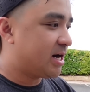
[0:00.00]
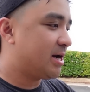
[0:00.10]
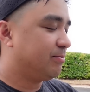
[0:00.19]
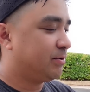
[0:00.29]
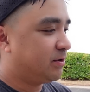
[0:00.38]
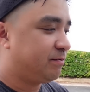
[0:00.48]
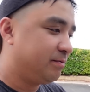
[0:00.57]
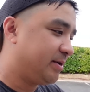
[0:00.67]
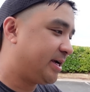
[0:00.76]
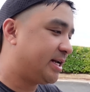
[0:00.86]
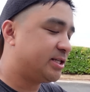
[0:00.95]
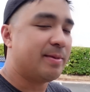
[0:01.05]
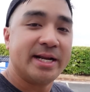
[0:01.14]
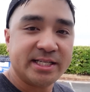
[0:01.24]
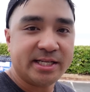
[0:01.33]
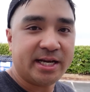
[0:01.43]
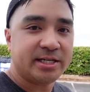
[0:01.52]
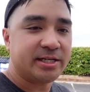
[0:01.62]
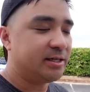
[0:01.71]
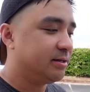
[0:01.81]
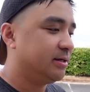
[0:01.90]
it on the roof, and get it to my
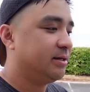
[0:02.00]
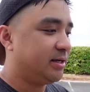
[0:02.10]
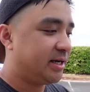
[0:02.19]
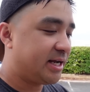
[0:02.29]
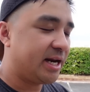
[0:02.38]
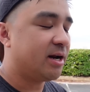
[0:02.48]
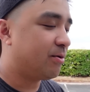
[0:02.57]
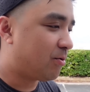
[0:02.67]
destination, and get it on the